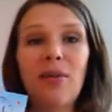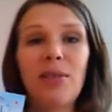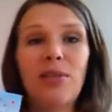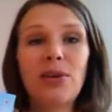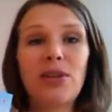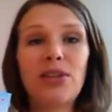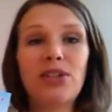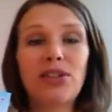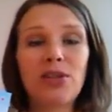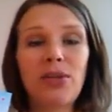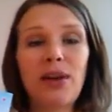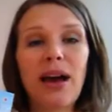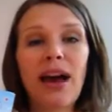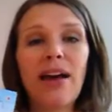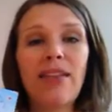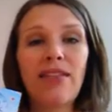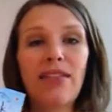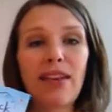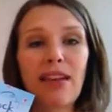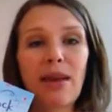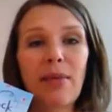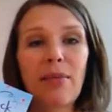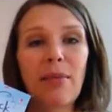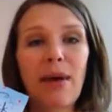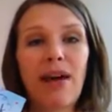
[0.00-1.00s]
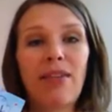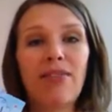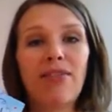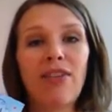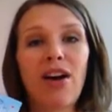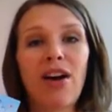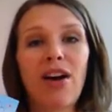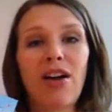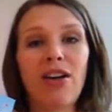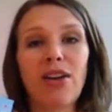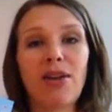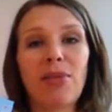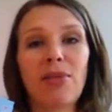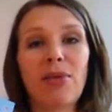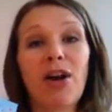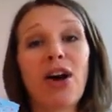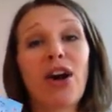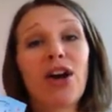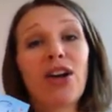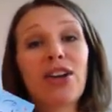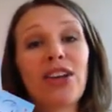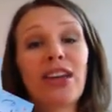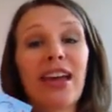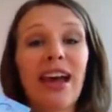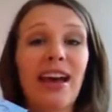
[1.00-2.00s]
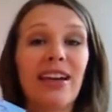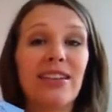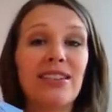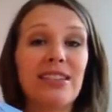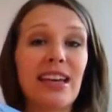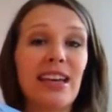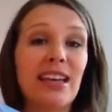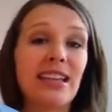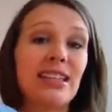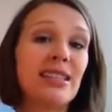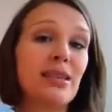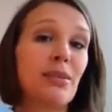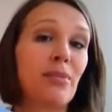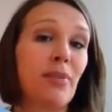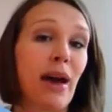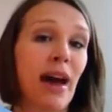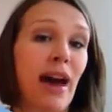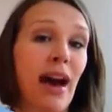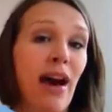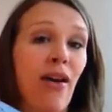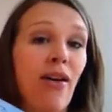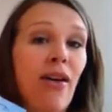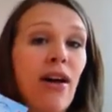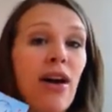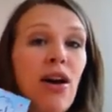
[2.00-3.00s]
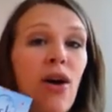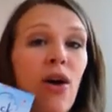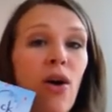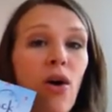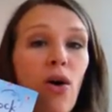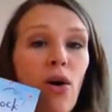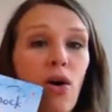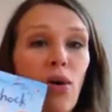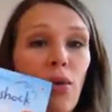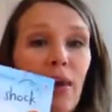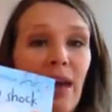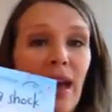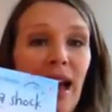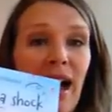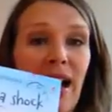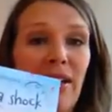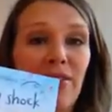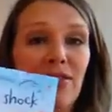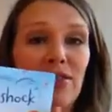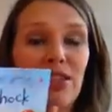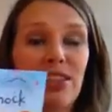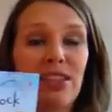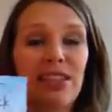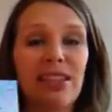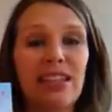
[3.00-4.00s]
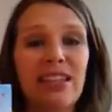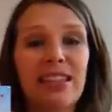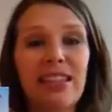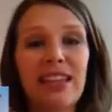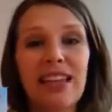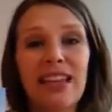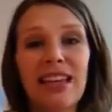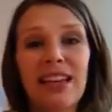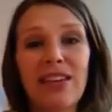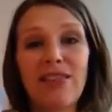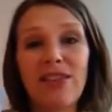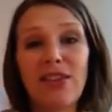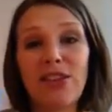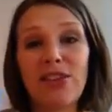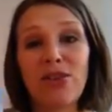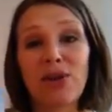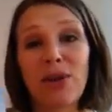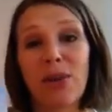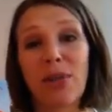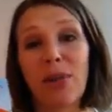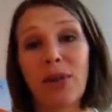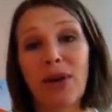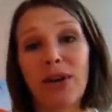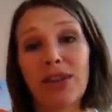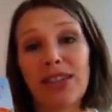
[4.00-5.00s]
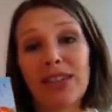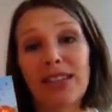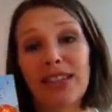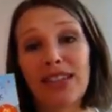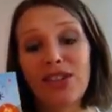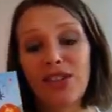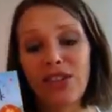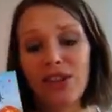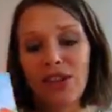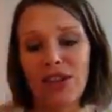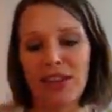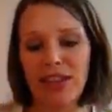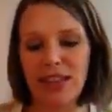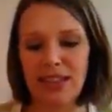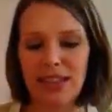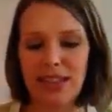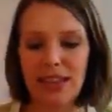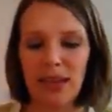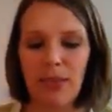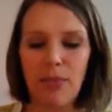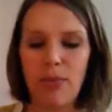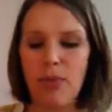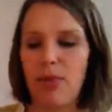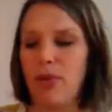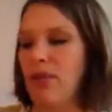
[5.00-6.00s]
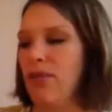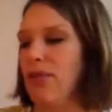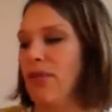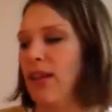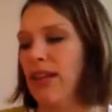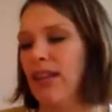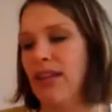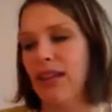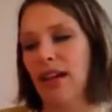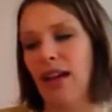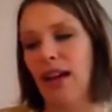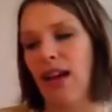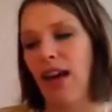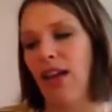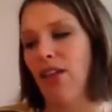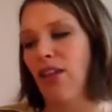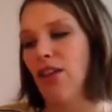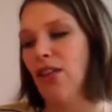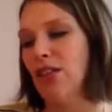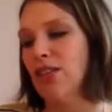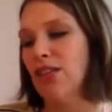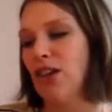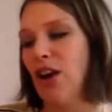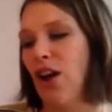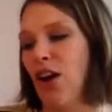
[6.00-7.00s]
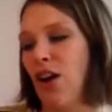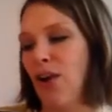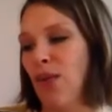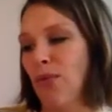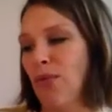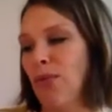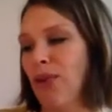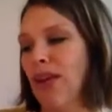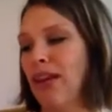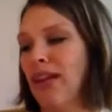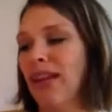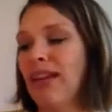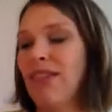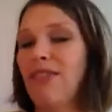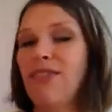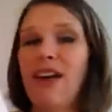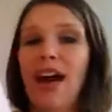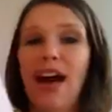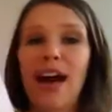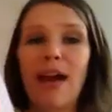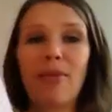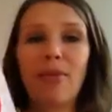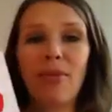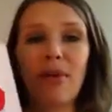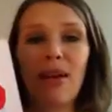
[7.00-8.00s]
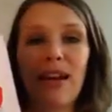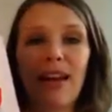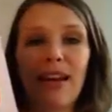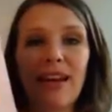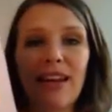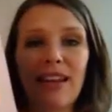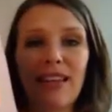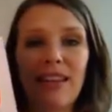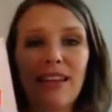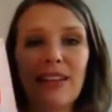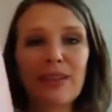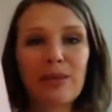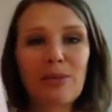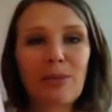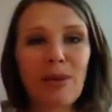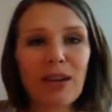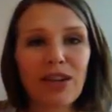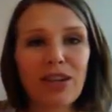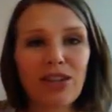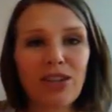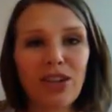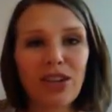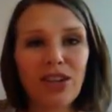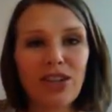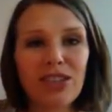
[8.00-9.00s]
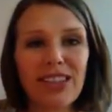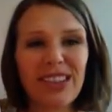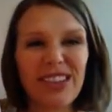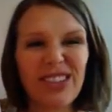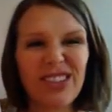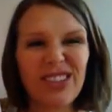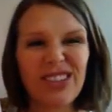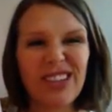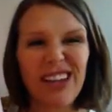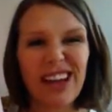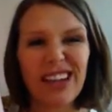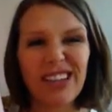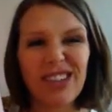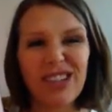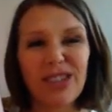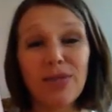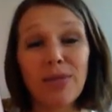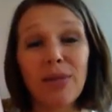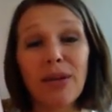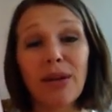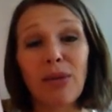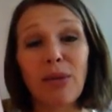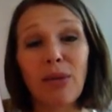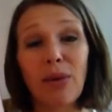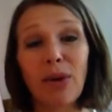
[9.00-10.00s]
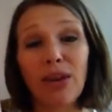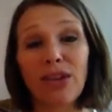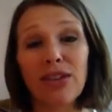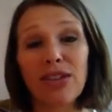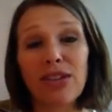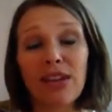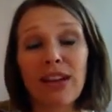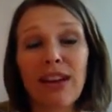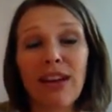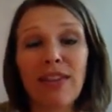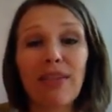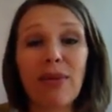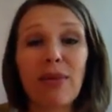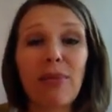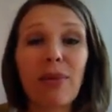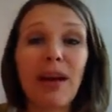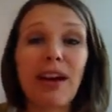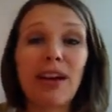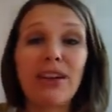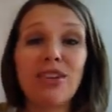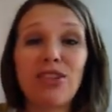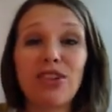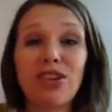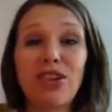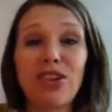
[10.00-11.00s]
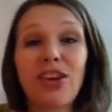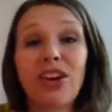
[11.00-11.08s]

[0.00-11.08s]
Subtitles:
we do have a combined volume called Cow Takes a Bow, or we have just these individual books that your kids can pull and read. The colors are really vibrant in these pictures, and there's not too many words on every page, so